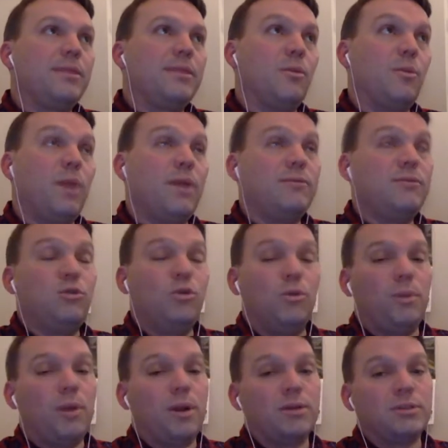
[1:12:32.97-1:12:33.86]
the Wave
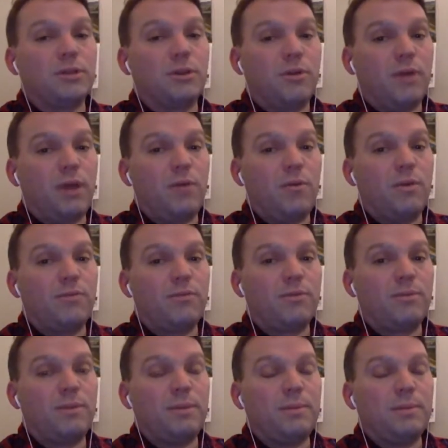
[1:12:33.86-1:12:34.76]
toolbar is a great one
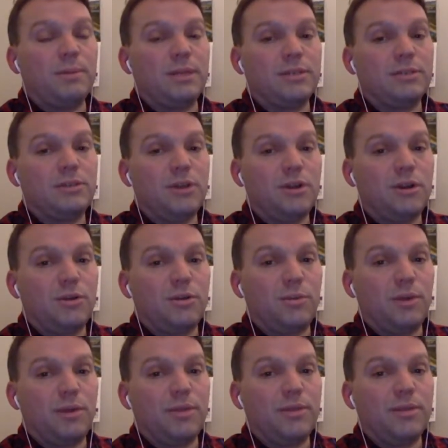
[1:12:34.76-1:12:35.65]
for people to get started with.